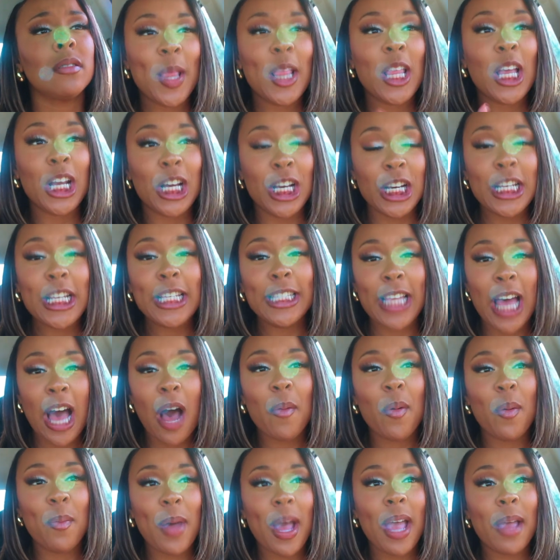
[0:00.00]
The Goodies
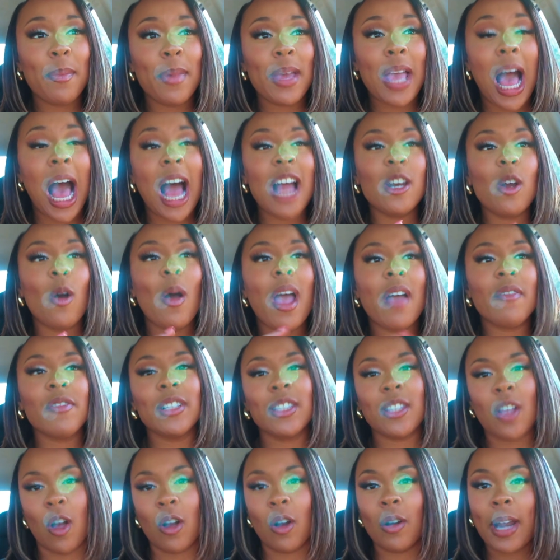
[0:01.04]
album, baby. I know every
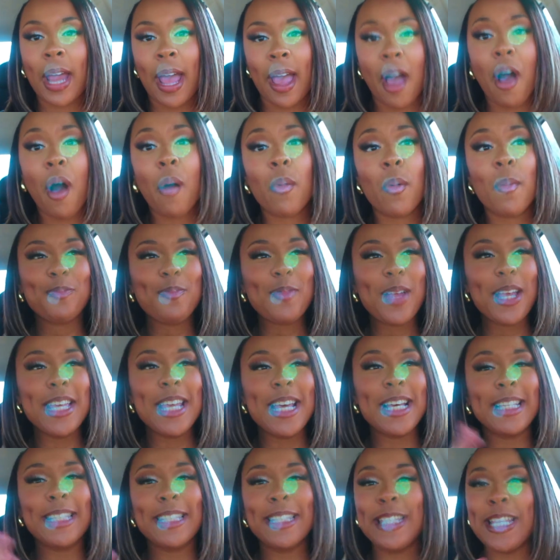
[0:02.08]
song on that album.
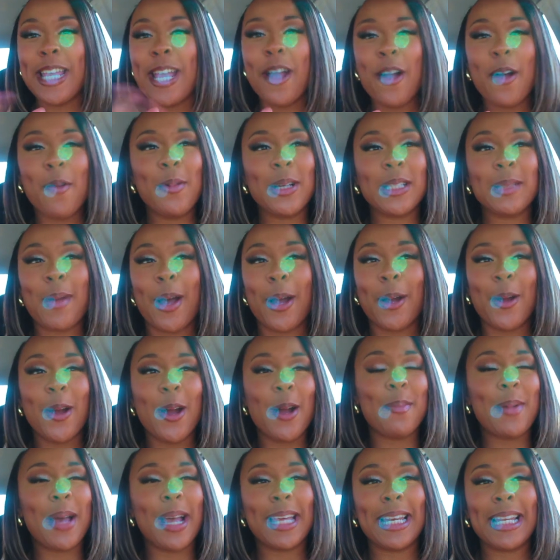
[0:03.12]
Yeah, Sierra was my
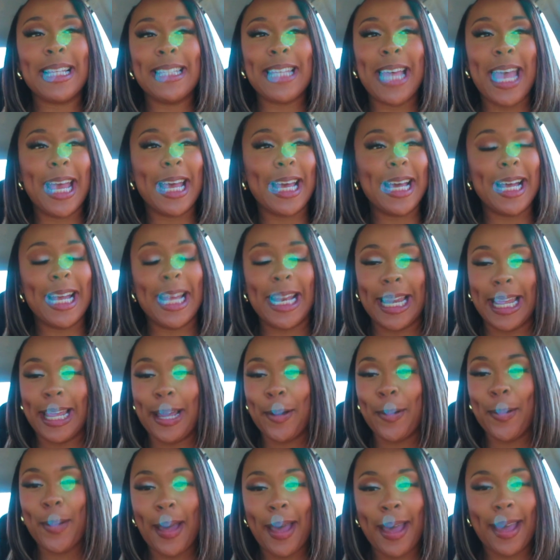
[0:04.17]
girl back in the day, honey,
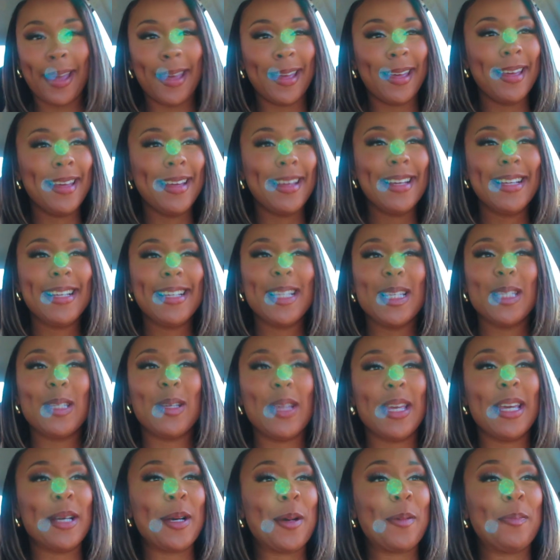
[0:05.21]
okay? So
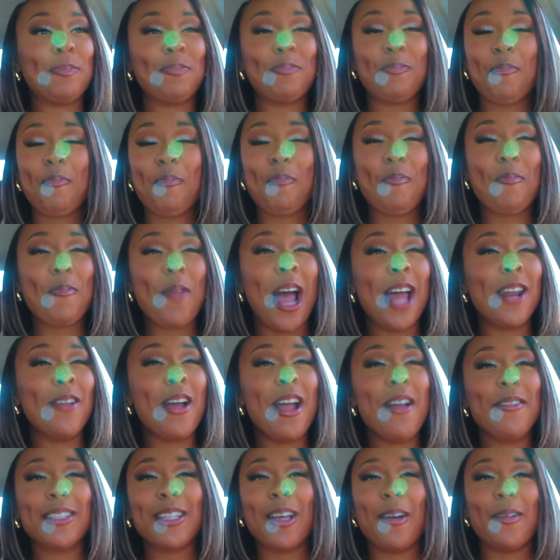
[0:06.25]
yeah, I know
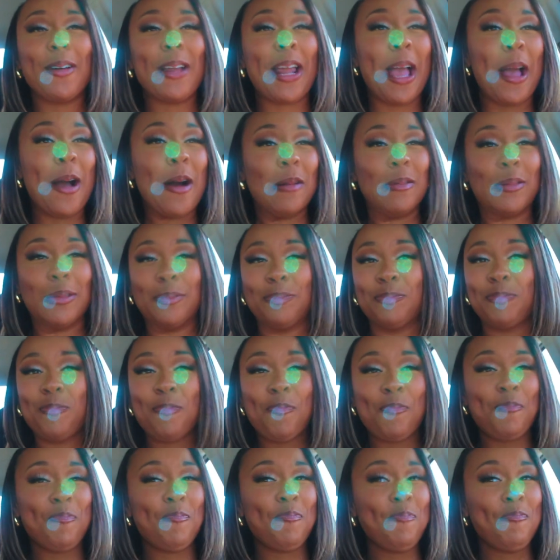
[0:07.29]
every song on that album.
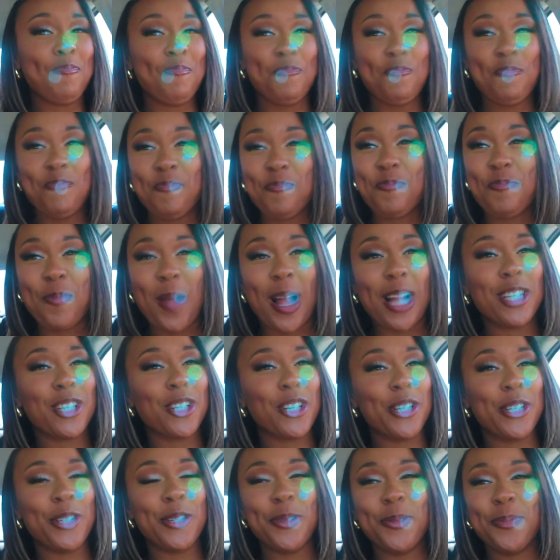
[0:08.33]
Mm-hmm.
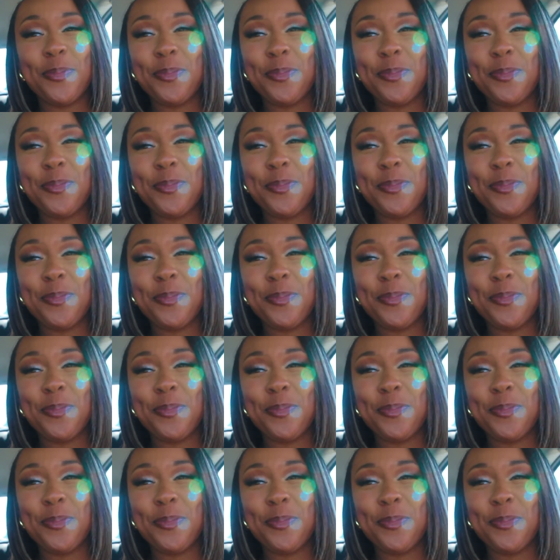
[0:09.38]
Sure do.